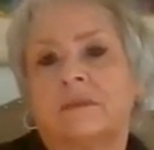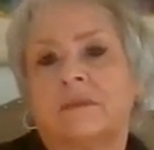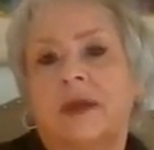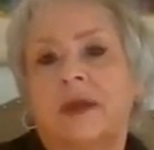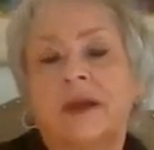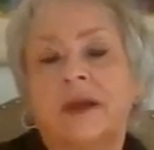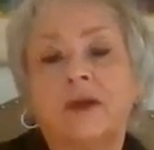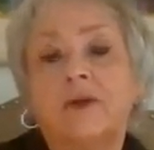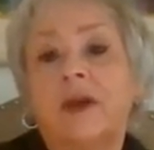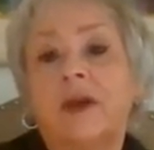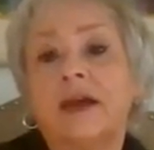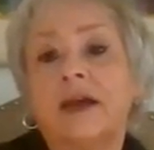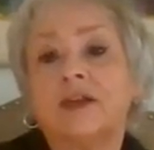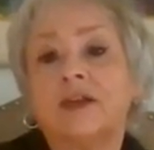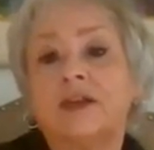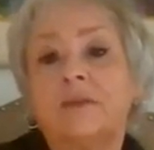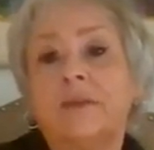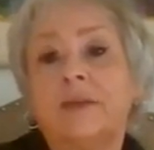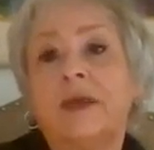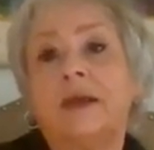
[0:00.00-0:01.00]
And it could
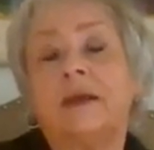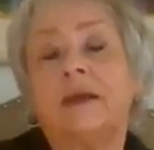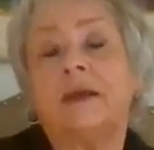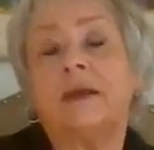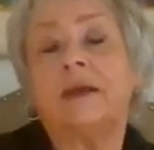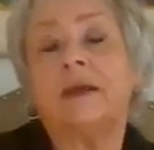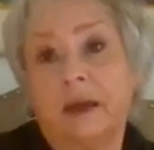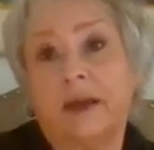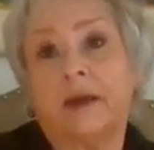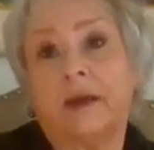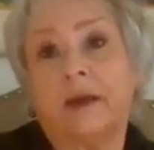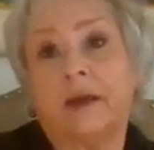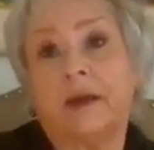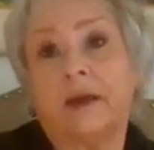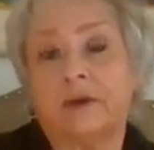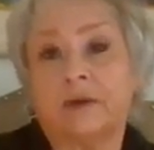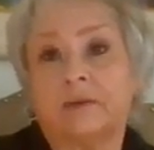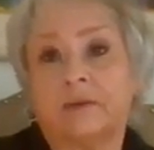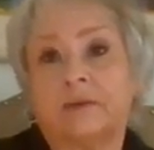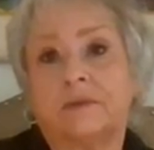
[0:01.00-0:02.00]
actually be
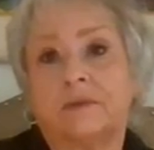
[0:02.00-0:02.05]
glamour.